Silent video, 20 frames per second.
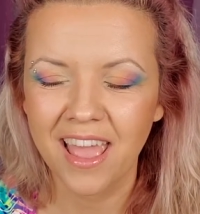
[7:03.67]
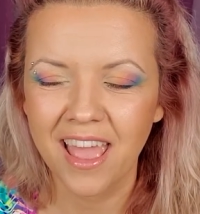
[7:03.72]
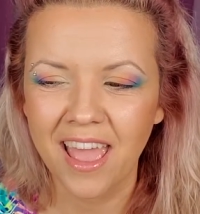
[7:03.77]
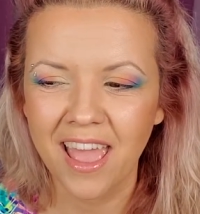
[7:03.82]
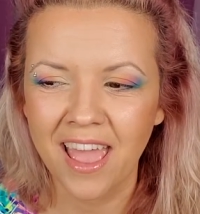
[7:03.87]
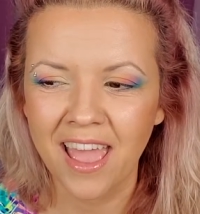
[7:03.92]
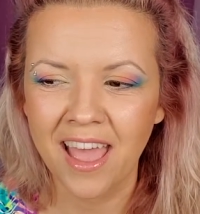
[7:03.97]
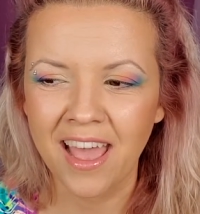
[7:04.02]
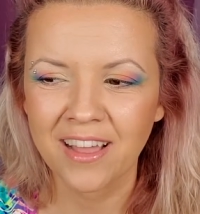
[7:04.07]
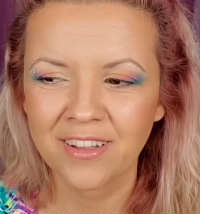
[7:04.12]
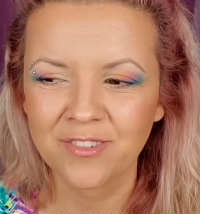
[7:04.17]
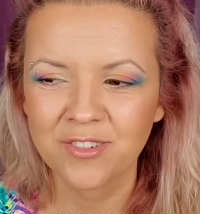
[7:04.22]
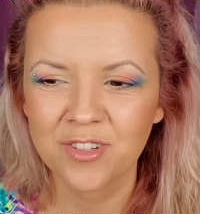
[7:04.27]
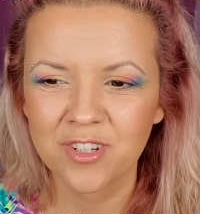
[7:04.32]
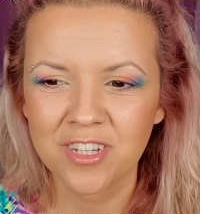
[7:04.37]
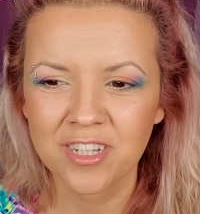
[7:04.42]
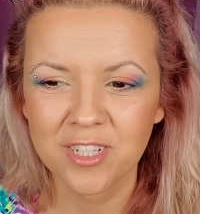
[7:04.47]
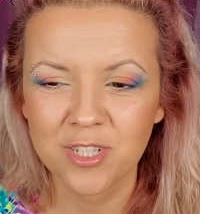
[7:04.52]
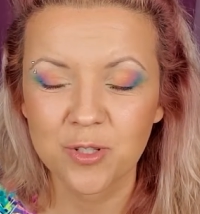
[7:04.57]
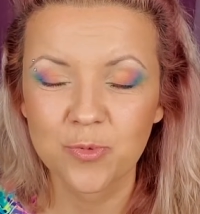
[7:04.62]
and
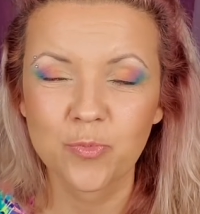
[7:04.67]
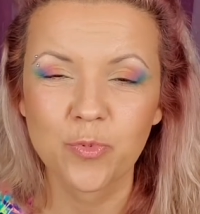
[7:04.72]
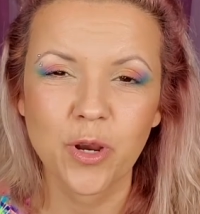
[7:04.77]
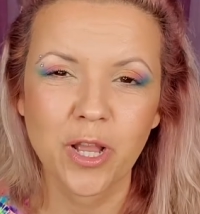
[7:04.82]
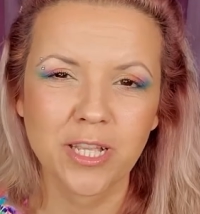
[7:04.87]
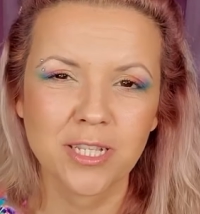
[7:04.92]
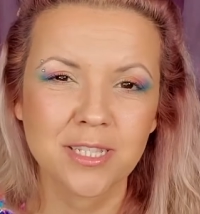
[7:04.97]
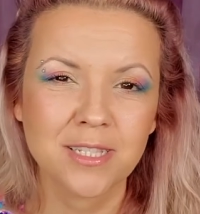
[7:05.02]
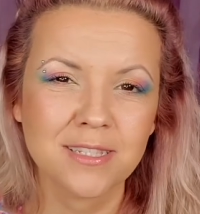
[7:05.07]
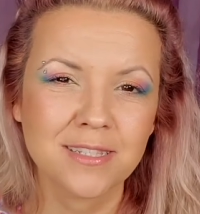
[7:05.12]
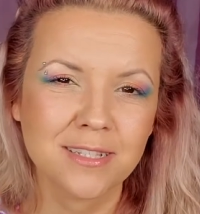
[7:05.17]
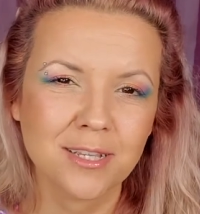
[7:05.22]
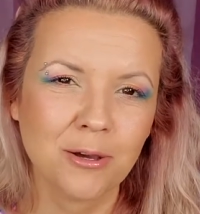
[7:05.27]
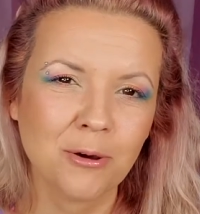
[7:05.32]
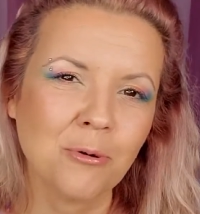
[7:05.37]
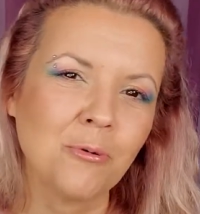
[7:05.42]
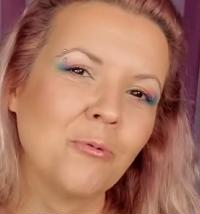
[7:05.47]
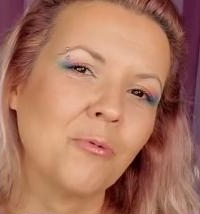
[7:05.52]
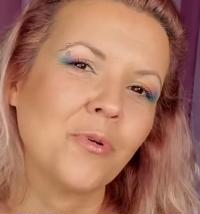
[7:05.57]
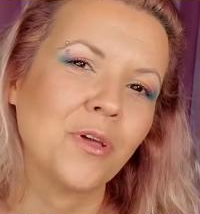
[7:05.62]
express
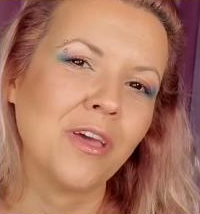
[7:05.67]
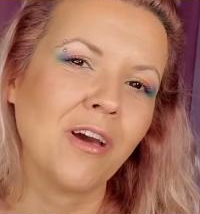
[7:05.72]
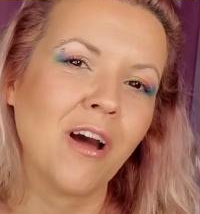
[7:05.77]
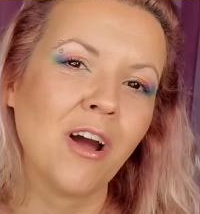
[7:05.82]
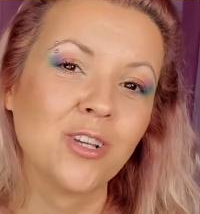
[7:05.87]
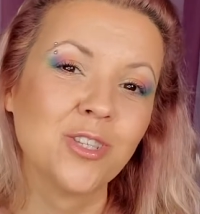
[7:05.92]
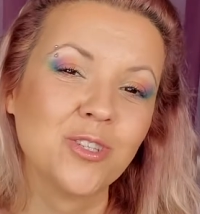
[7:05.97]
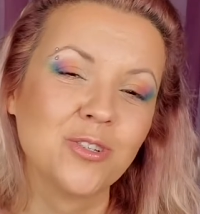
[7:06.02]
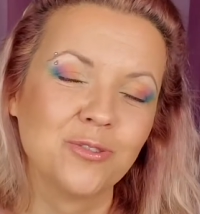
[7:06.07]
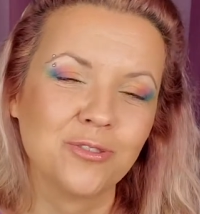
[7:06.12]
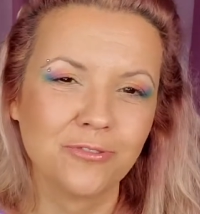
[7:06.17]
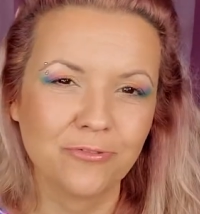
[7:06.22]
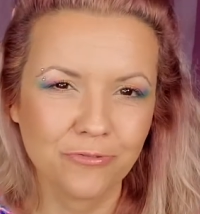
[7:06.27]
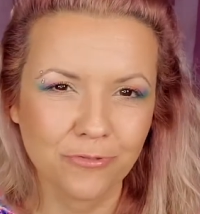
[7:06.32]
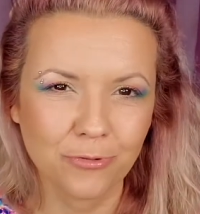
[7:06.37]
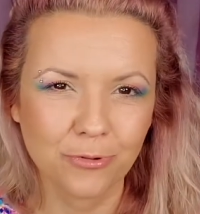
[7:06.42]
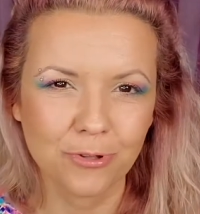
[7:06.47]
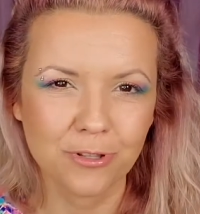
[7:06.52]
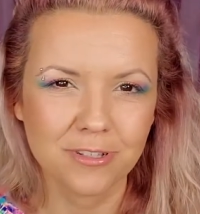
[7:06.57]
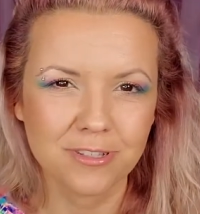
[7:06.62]
who we are to the
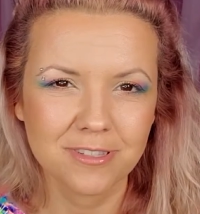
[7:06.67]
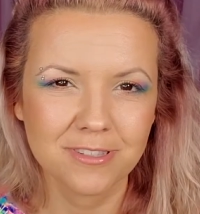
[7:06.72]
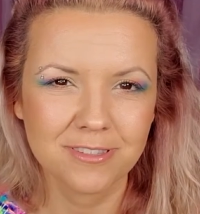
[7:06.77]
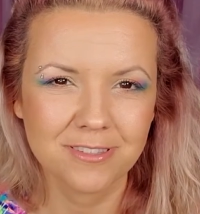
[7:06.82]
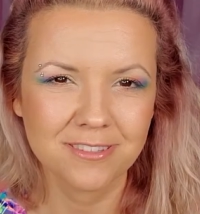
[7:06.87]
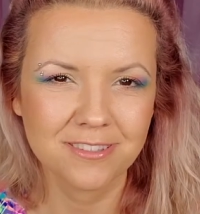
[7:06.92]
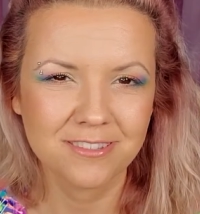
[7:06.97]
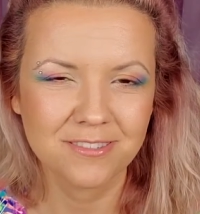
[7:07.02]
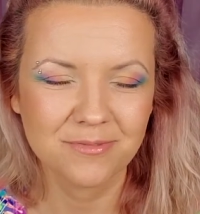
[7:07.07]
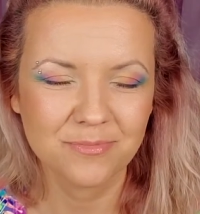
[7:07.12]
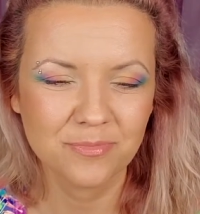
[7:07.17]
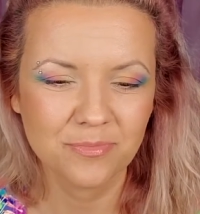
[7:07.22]
fullest,